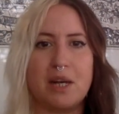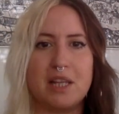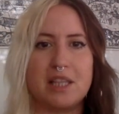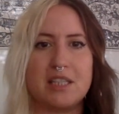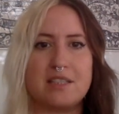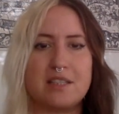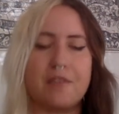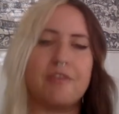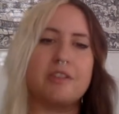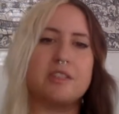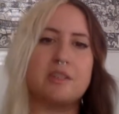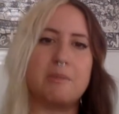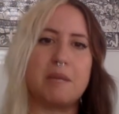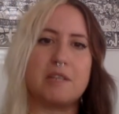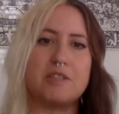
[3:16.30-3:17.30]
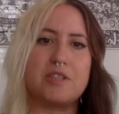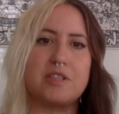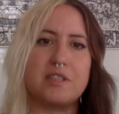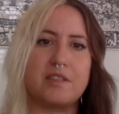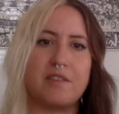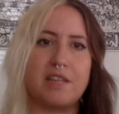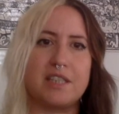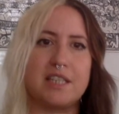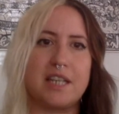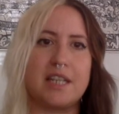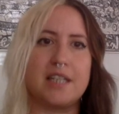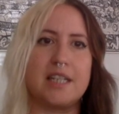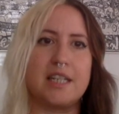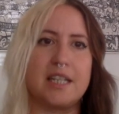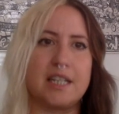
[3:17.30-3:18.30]
these different dimensions of
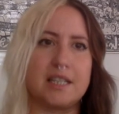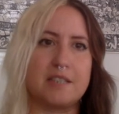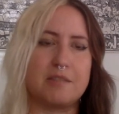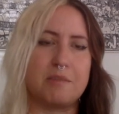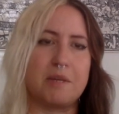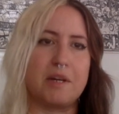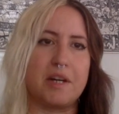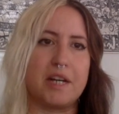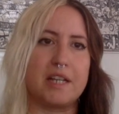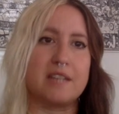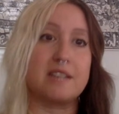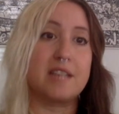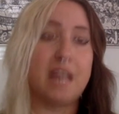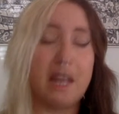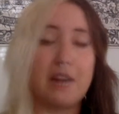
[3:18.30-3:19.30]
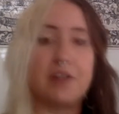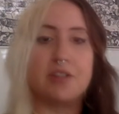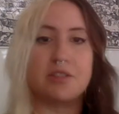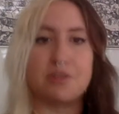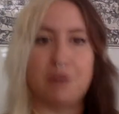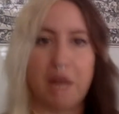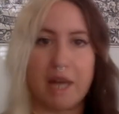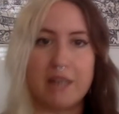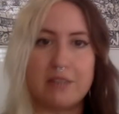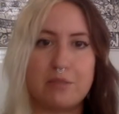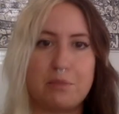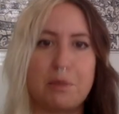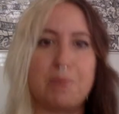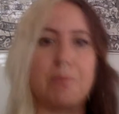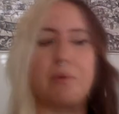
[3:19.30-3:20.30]
identity and experience characterize
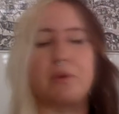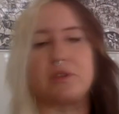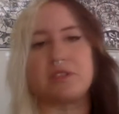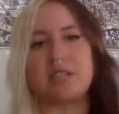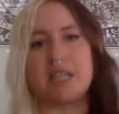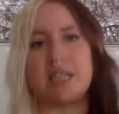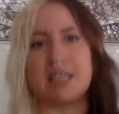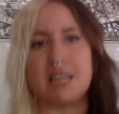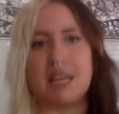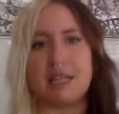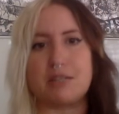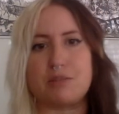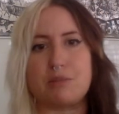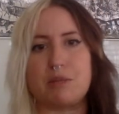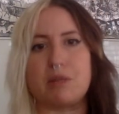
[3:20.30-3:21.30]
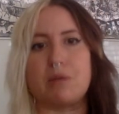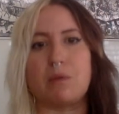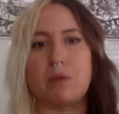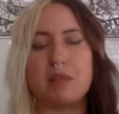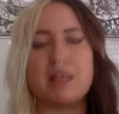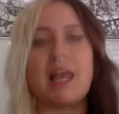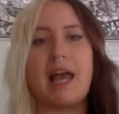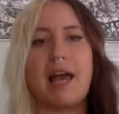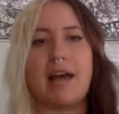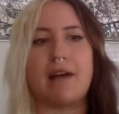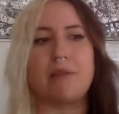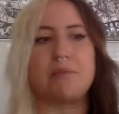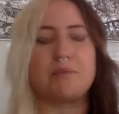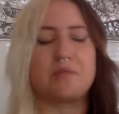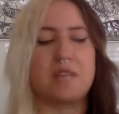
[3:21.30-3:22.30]
people's engagement with the
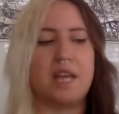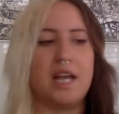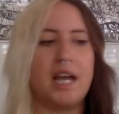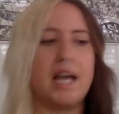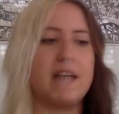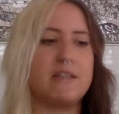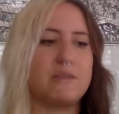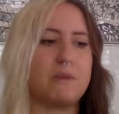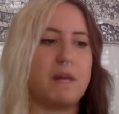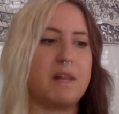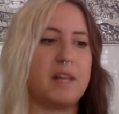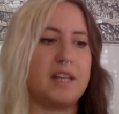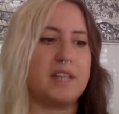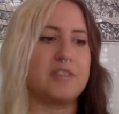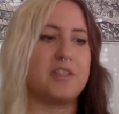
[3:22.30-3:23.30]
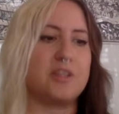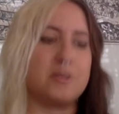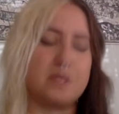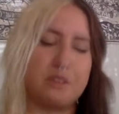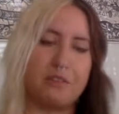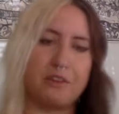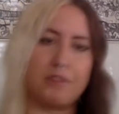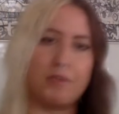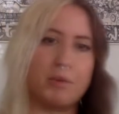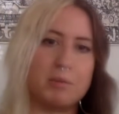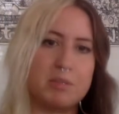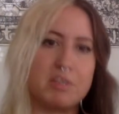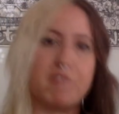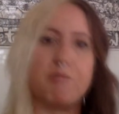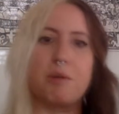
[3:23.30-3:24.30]
apps, as well as, different forms
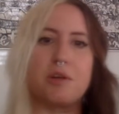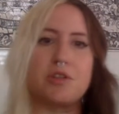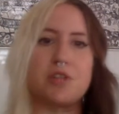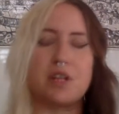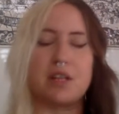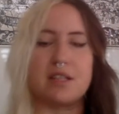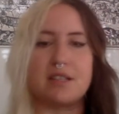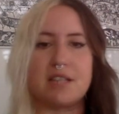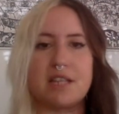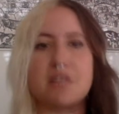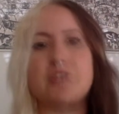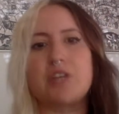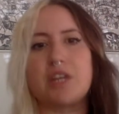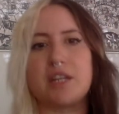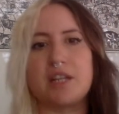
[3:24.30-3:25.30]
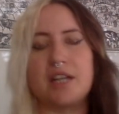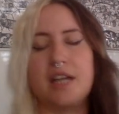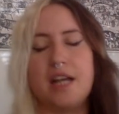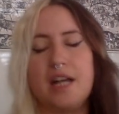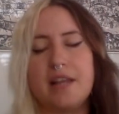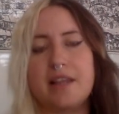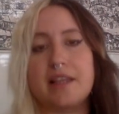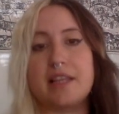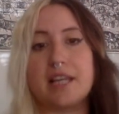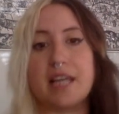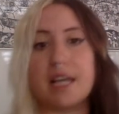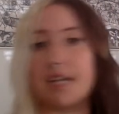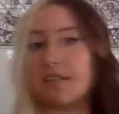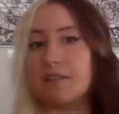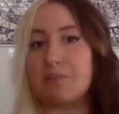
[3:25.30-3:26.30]
of marginalization that they can
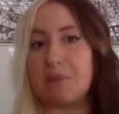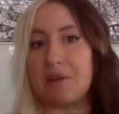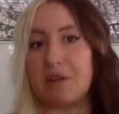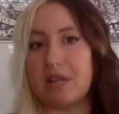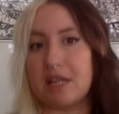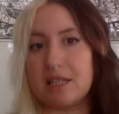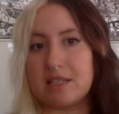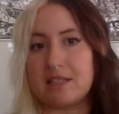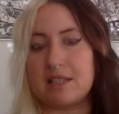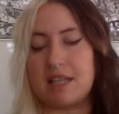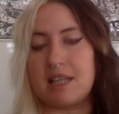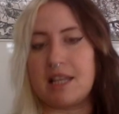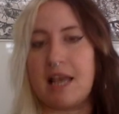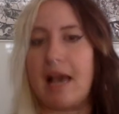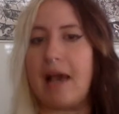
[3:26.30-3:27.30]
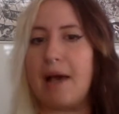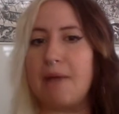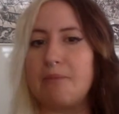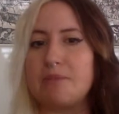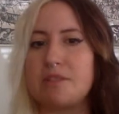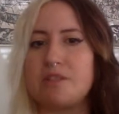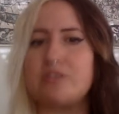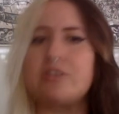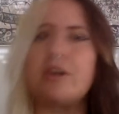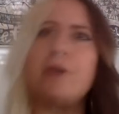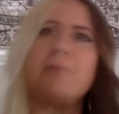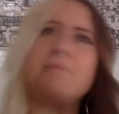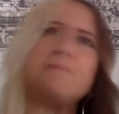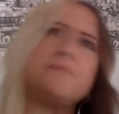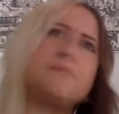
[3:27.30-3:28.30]
experience in the apps.
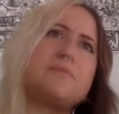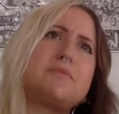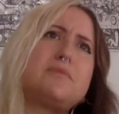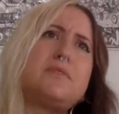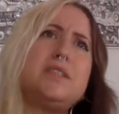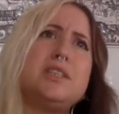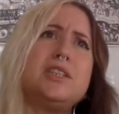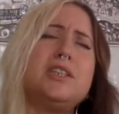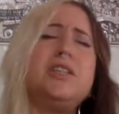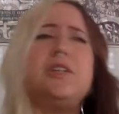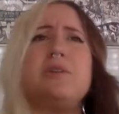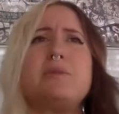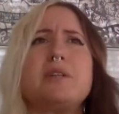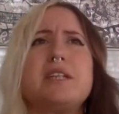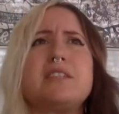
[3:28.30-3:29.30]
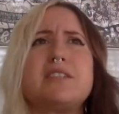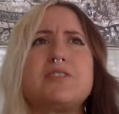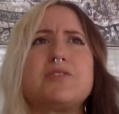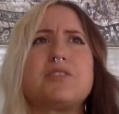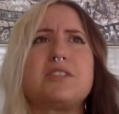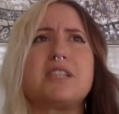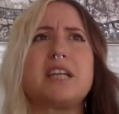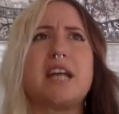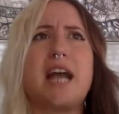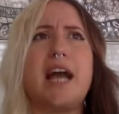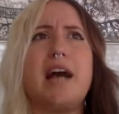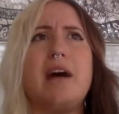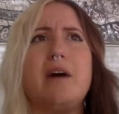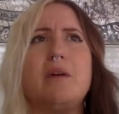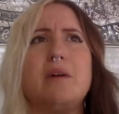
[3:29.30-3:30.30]
So, it's interesting
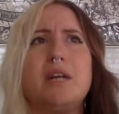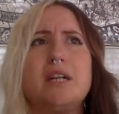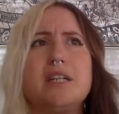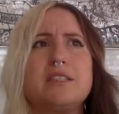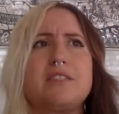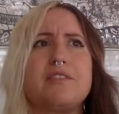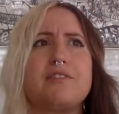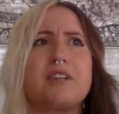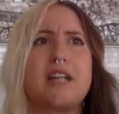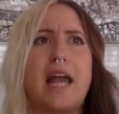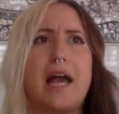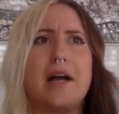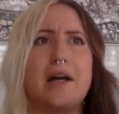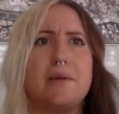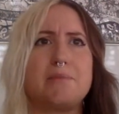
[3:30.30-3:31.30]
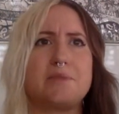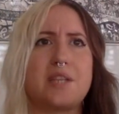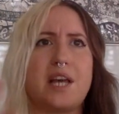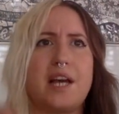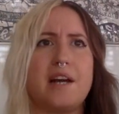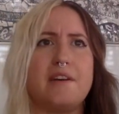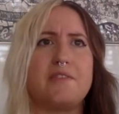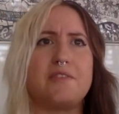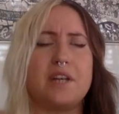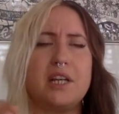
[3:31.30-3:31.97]
how different apps have